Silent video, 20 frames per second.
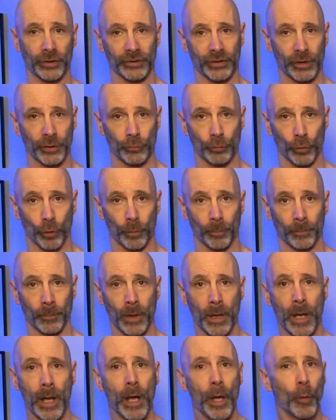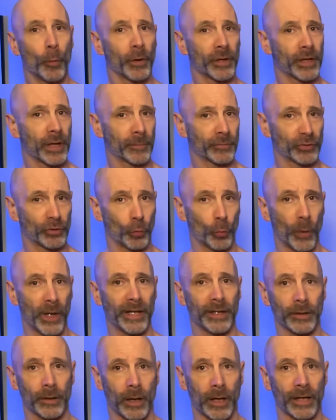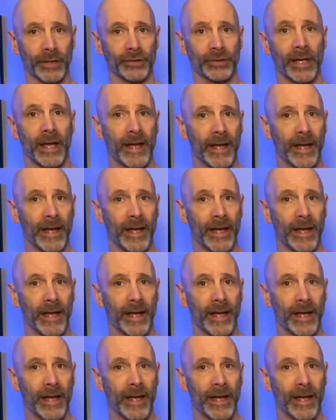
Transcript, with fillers: syndrome. When it comes to weight loss,